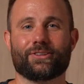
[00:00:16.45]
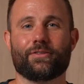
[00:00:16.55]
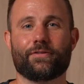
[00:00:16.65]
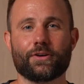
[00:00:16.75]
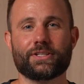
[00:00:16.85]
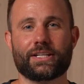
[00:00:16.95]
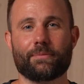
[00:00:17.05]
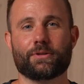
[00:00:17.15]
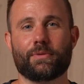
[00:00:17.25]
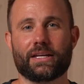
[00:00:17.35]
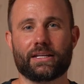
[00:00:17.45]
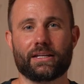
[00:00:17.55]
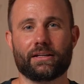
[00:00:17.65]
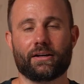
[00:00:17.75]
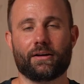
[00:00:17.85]
the first step to
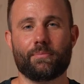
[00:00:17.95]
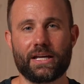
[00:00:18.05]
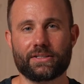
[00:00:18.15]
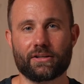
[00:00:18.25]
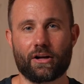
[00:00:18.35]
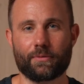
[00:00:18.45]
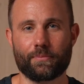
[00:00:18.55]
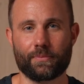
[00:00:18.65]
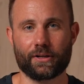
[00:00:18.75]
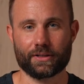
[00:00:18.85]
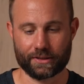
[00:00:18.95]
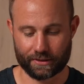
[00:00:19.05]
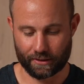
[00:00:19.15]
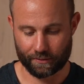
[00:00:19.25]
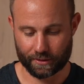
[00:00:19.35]
making amazing almond milk is to start with